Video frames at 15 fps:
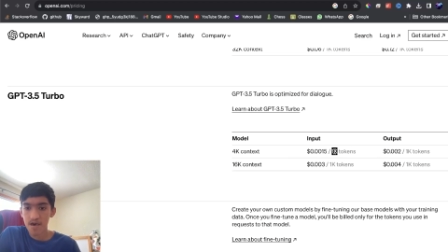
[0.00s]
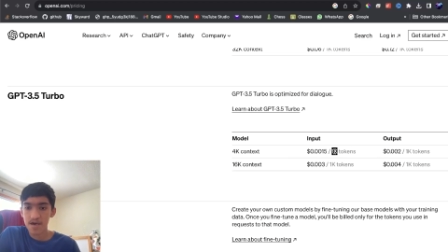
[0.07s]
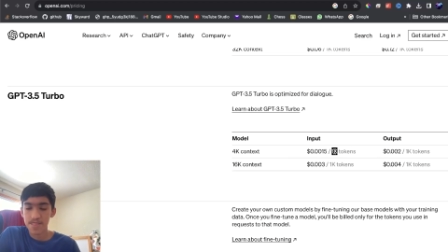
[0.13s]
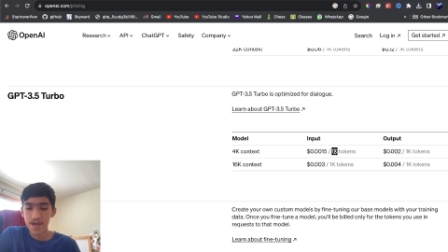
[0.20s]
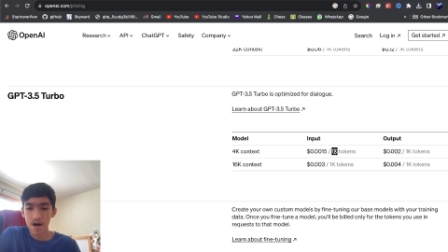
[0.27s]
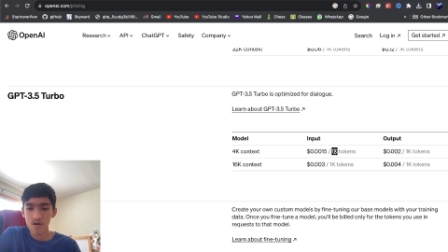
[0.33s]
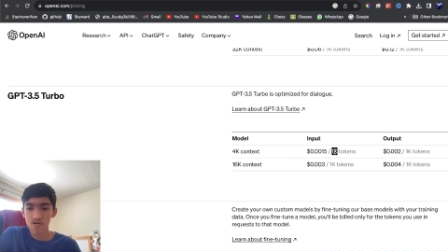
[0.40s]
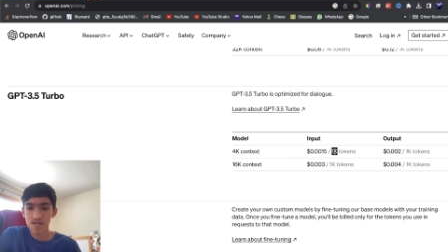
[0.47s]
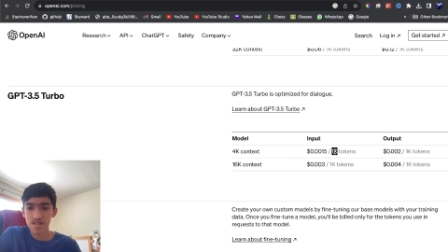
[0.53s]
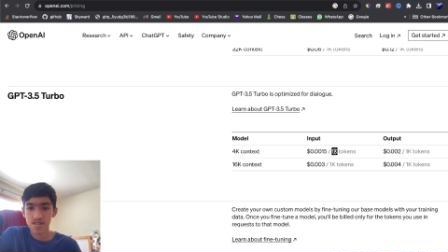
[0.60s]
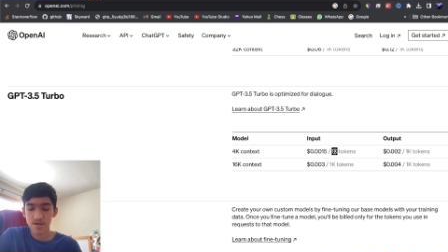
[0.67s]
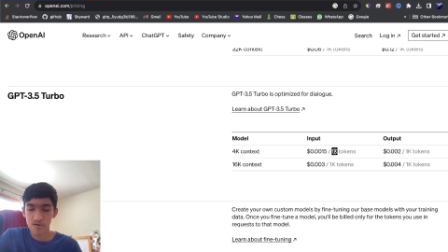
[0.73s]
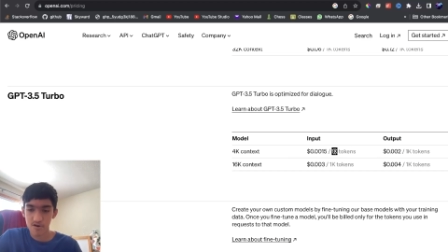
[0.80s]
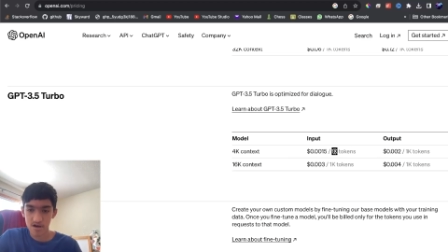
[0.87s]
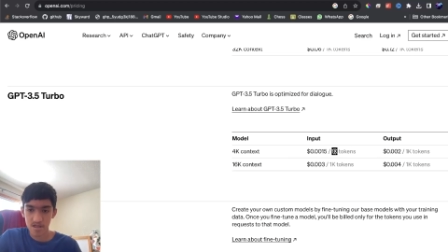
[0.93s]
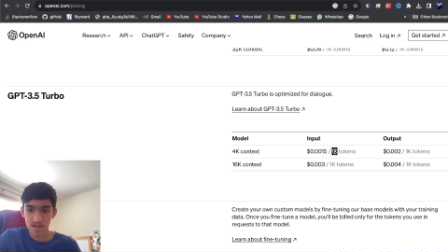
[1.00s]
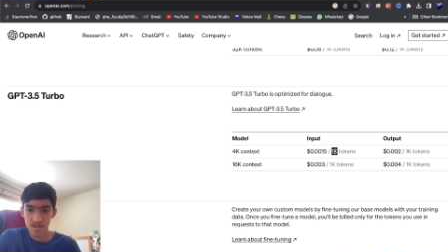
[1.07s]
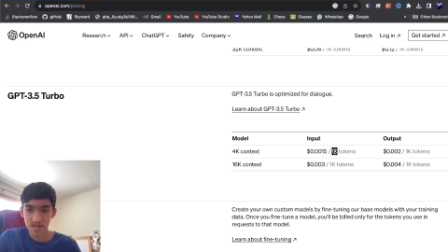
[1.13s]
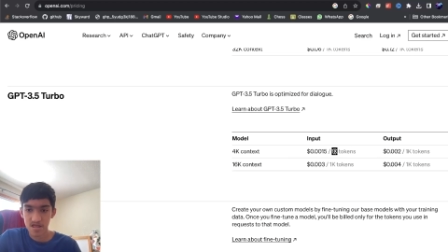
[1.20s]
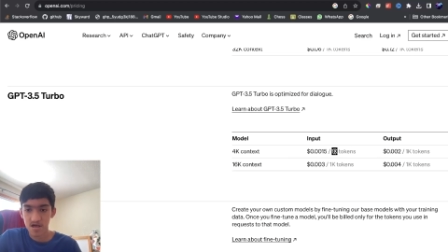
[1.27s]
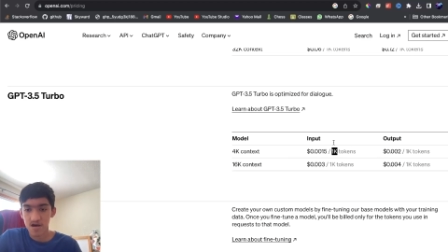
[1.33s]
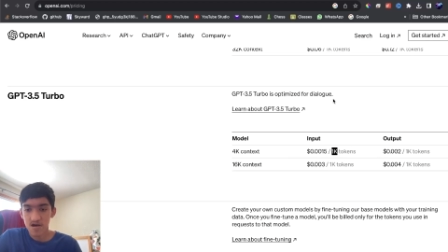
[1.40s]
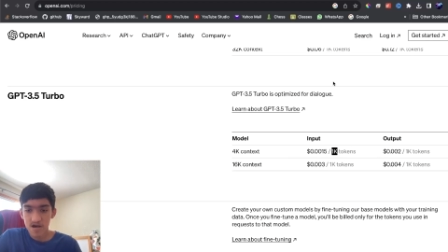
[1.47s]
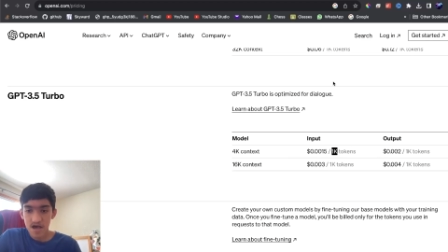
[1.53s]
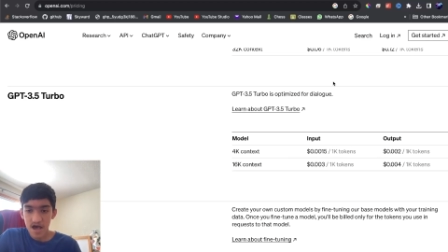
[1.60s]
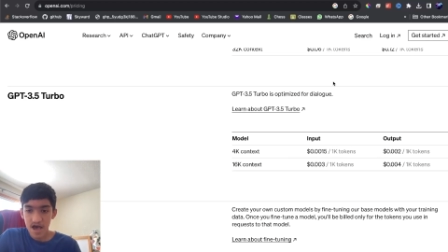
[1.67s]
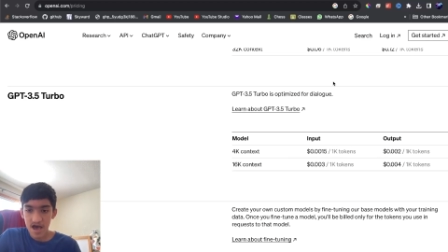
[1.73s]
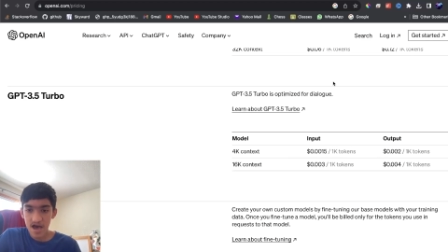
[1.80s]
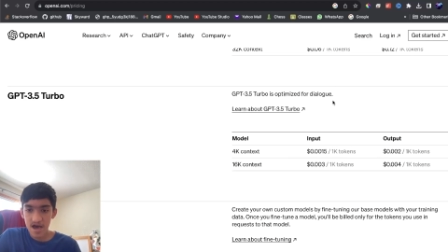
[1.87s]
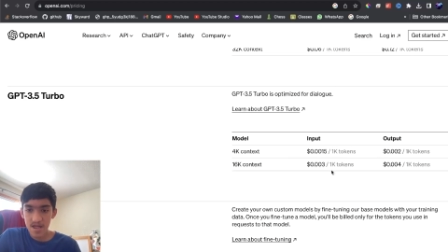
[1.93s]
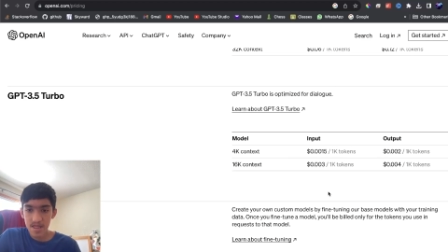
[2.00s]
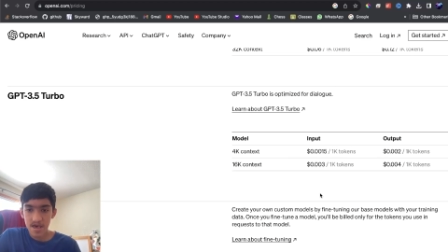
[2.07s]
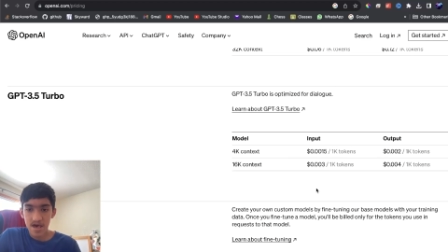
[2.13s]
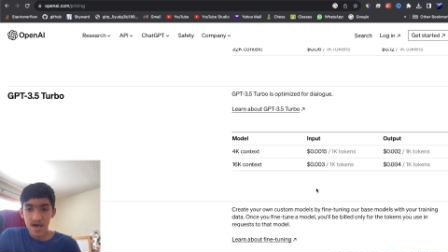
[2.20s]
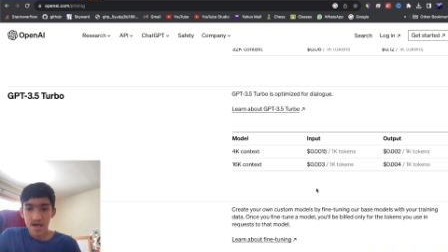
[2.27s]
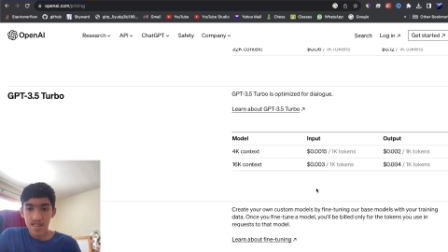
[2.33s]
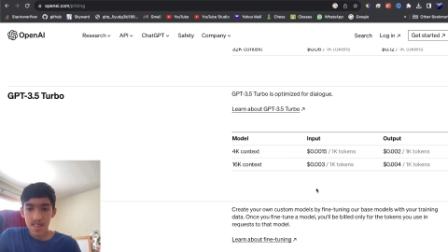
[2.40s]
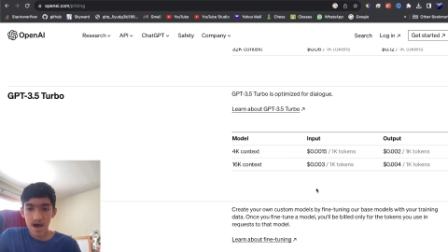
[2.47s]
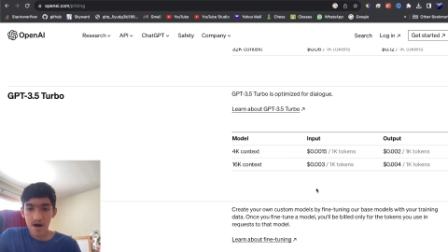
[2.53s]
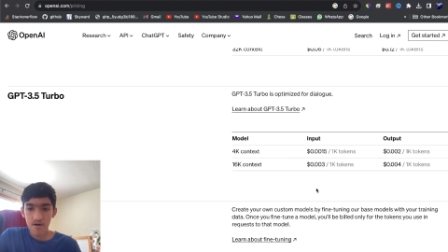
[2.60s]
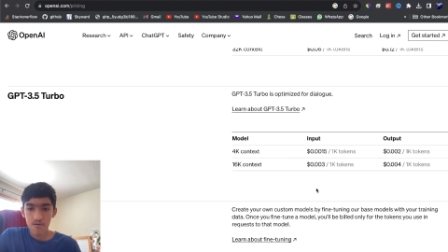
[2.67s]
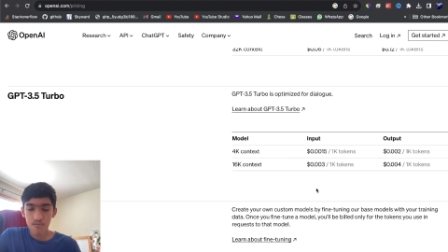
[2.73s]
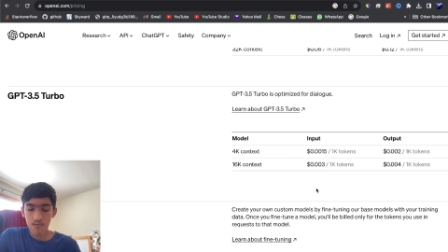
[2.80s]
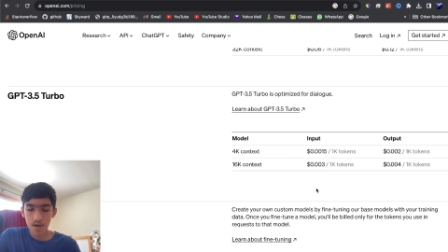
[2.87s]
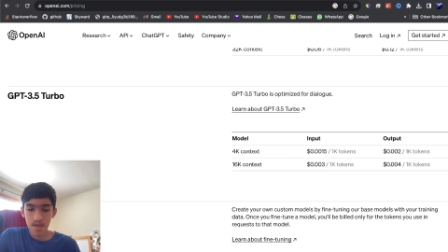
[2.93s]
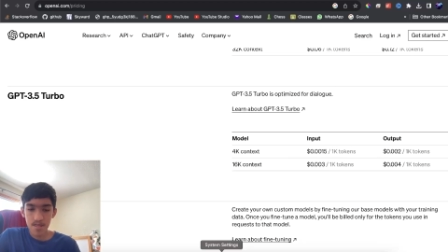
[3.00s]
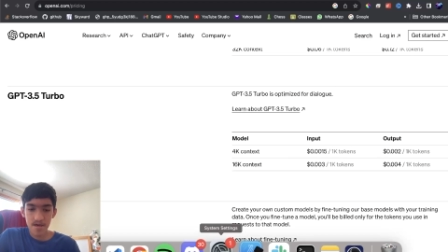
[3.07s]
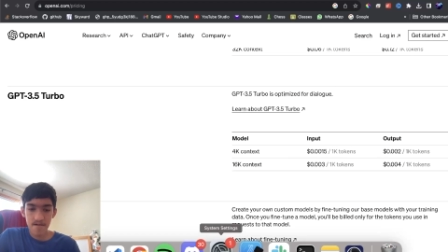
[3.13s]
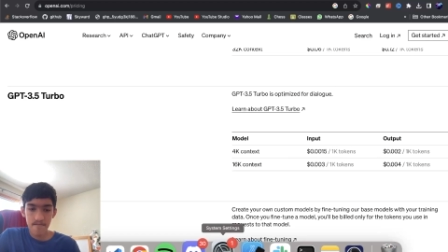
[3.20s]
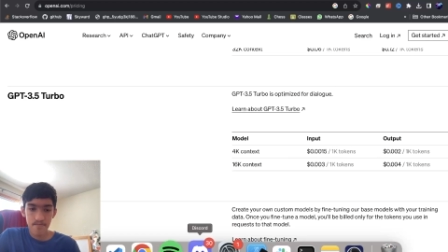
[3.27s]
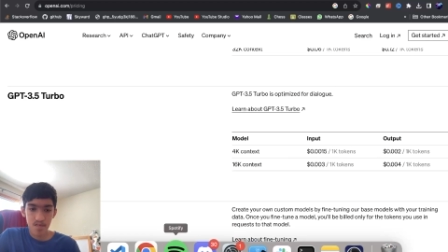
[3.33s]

a thousand tokens. And now, one of the